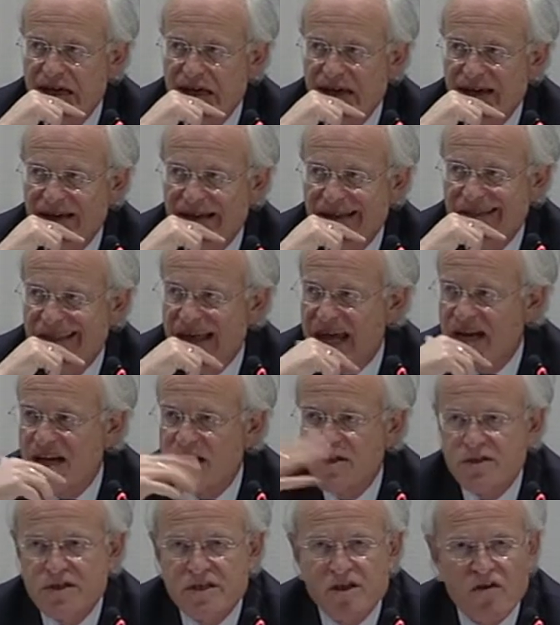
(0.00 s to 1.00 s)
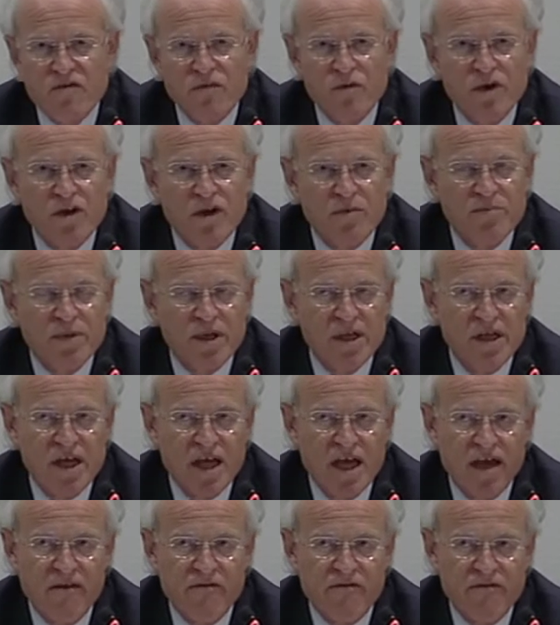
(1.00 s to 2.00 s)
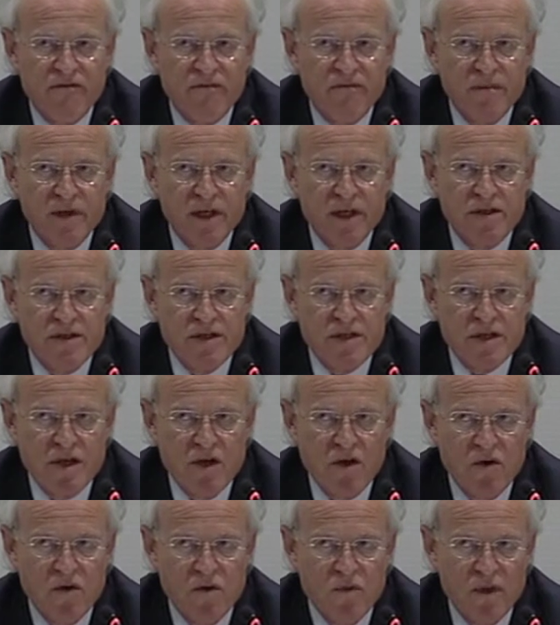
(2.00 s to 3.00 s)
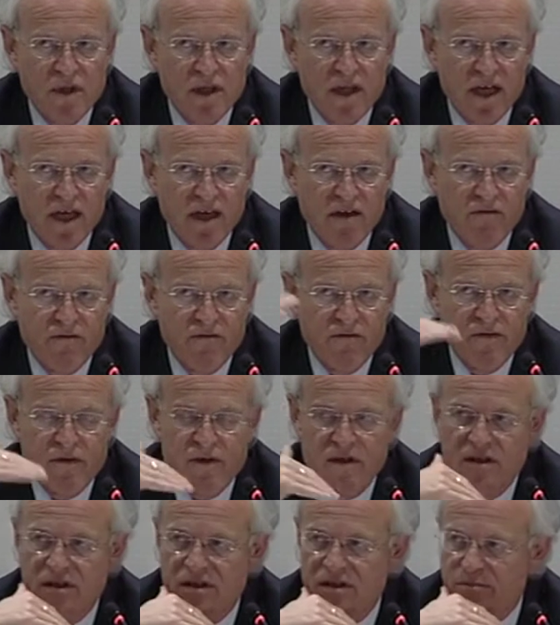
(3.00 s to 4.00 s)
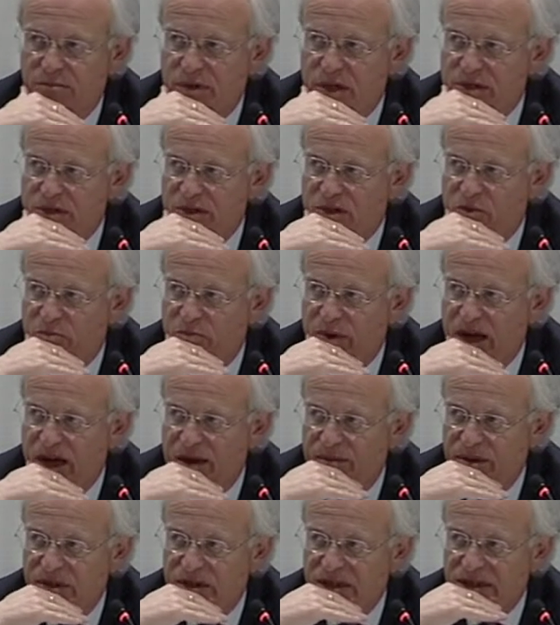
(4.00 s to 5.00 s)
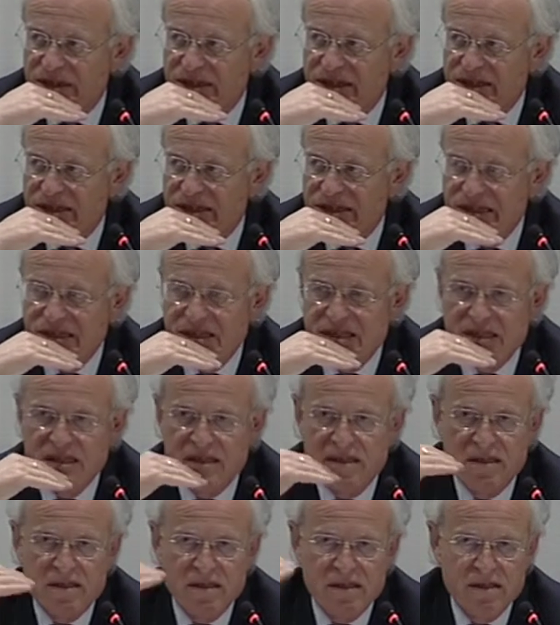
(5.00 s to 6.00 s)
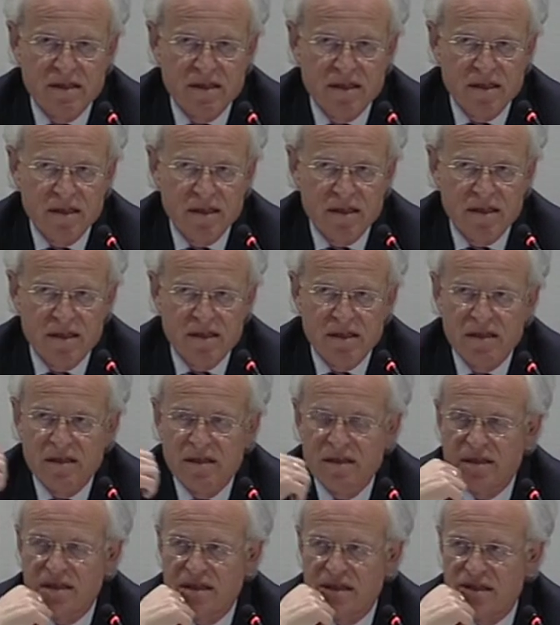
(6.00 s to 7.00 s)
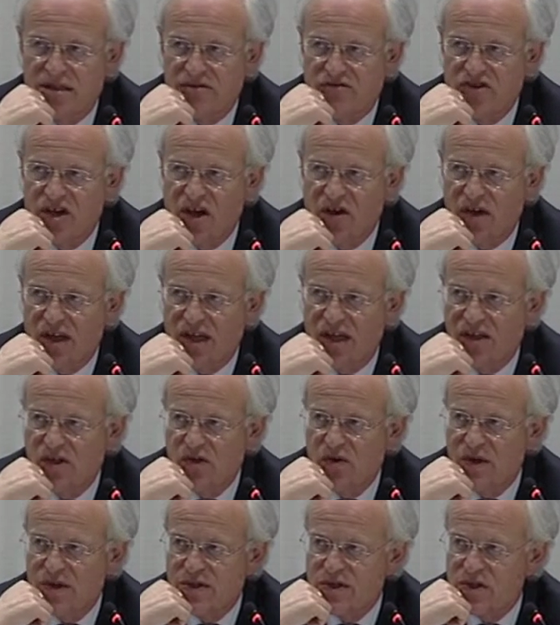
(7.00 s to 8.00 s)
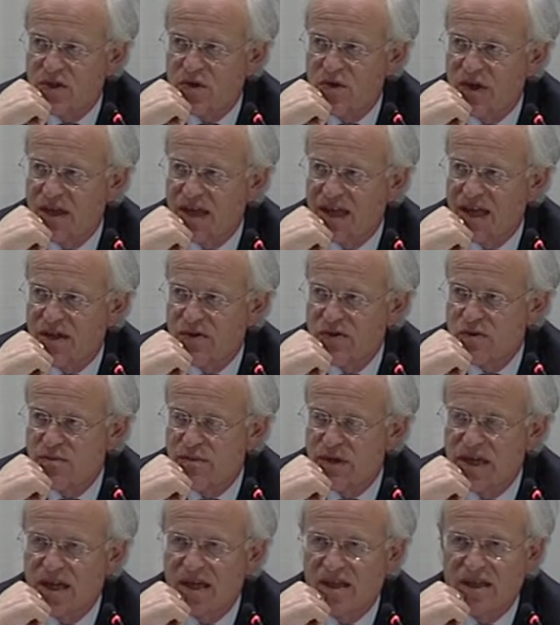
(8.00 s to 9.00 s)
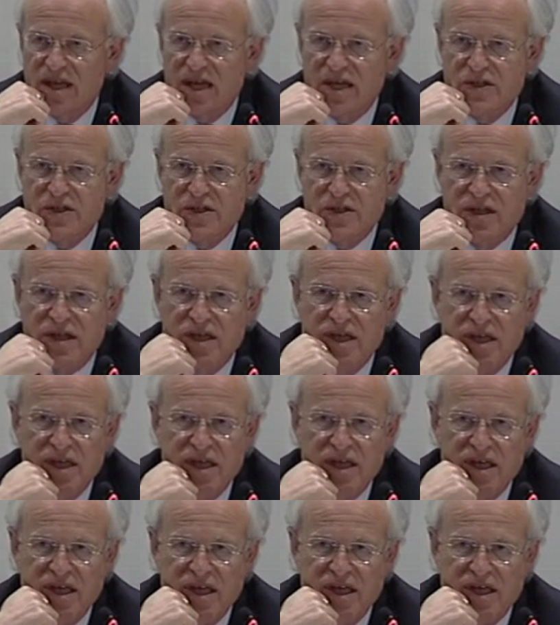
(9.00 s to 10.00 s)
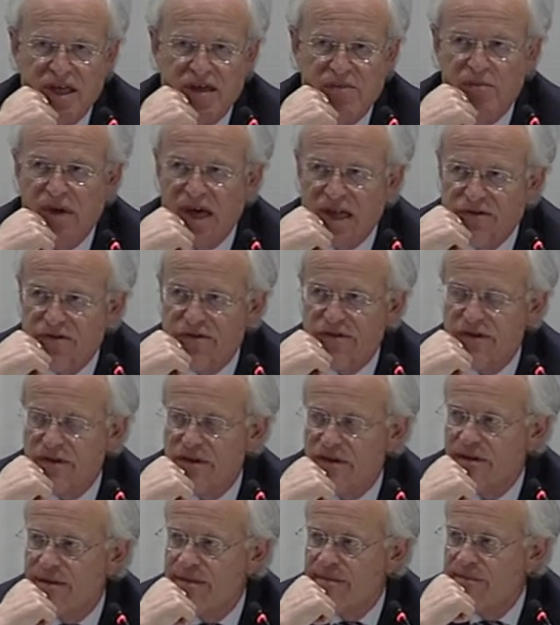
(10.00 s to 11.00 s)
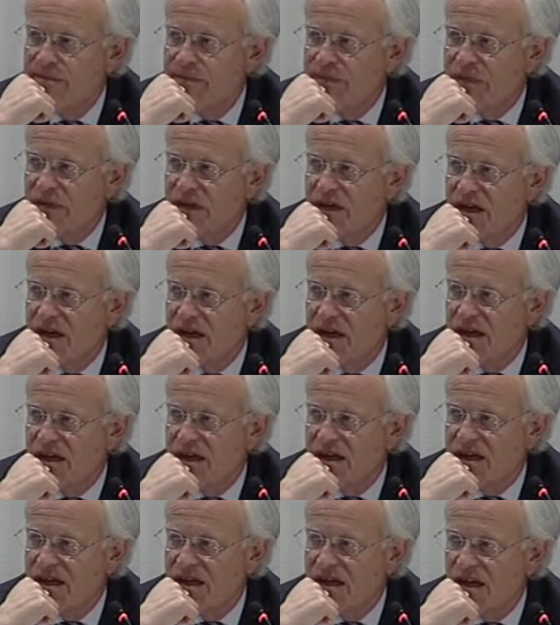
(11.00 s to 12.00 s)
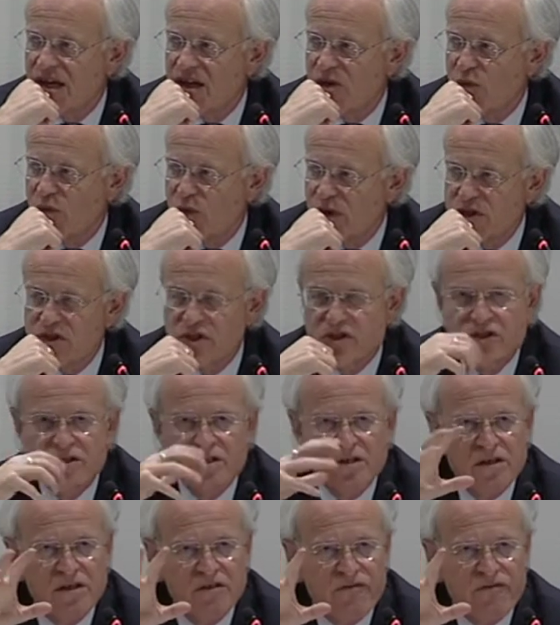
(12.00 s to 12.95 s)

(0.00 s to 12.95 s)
That in itself would not be enough. And so we have President Obama at the chairing a UN Security Council meeting last month, in which